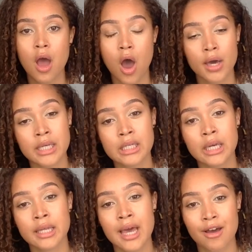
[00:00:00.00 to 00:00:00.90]
Honey
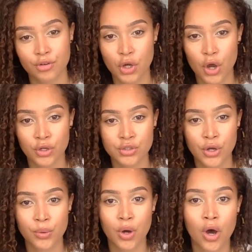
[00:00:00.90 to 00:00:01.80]
and
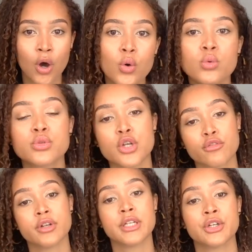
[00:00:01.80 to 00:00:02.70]
avocado are also
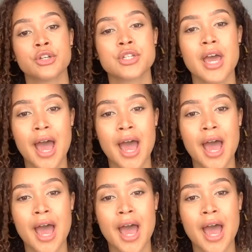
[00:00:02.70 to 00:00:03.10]
really good,